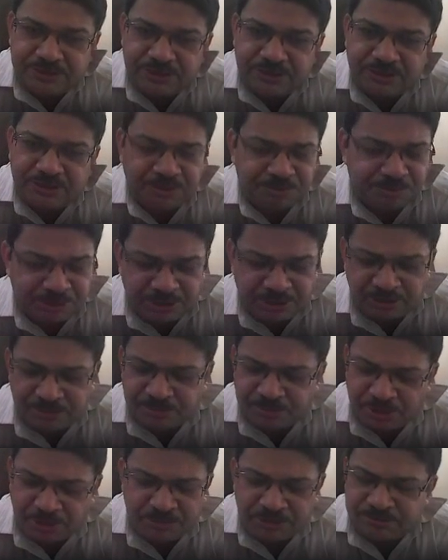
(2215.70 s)
Typical
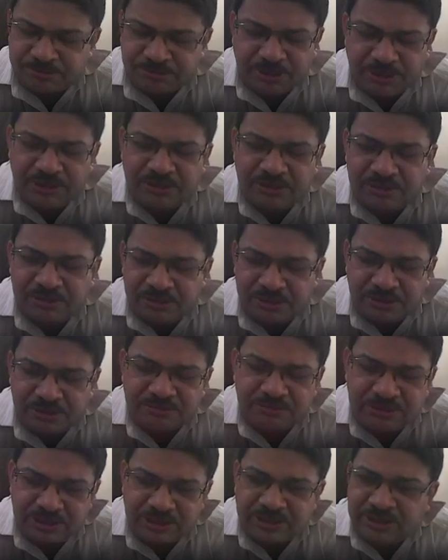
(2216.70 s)
problem, I'll
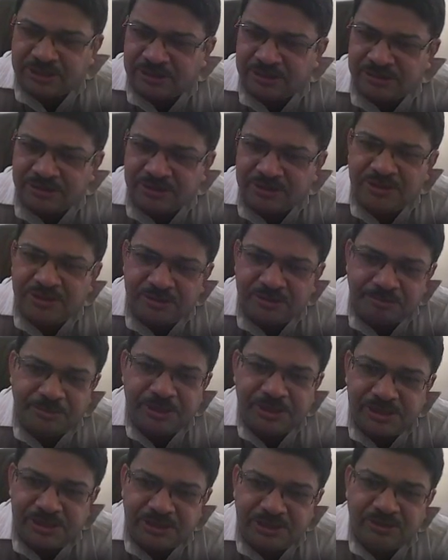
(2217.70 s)
take a
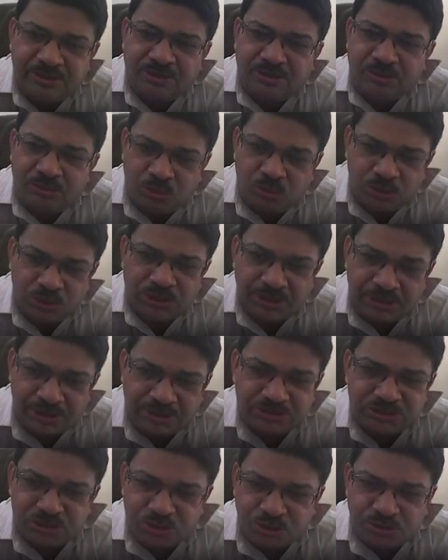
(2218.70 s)
building on
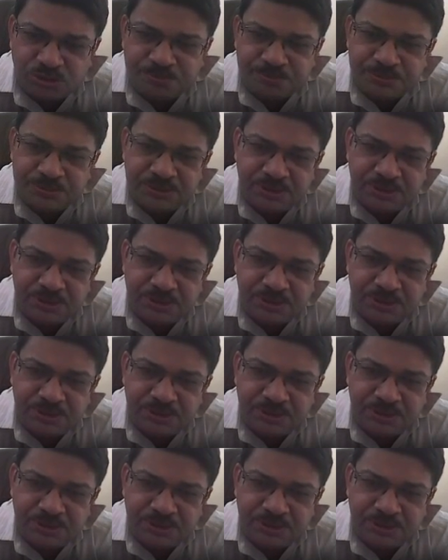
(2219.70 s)
hill slope.